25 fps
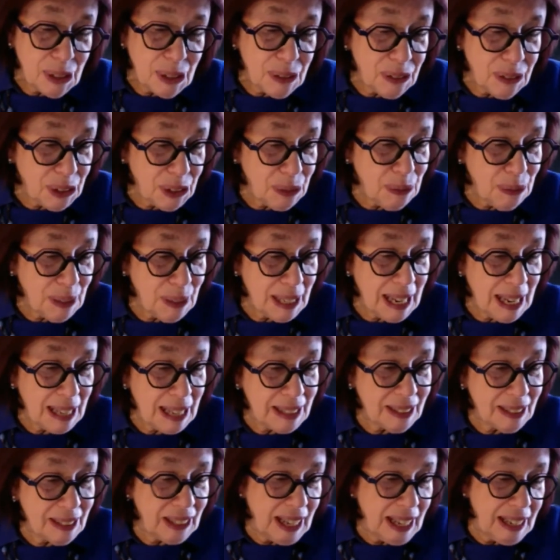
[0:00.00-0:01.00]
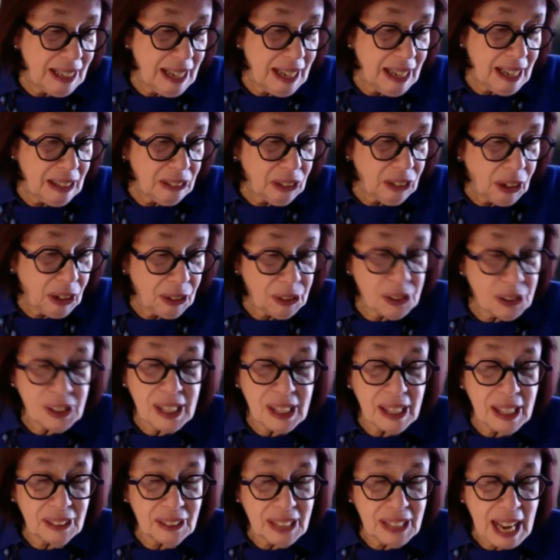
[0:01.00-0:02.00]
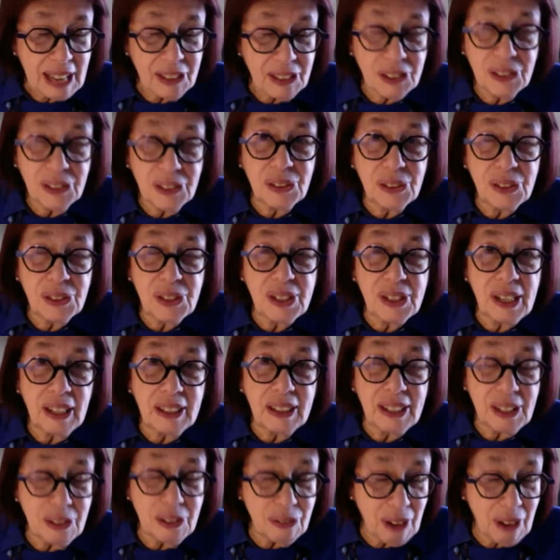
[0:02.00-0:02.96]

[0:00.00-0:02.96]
Fischman has led a large scale national study of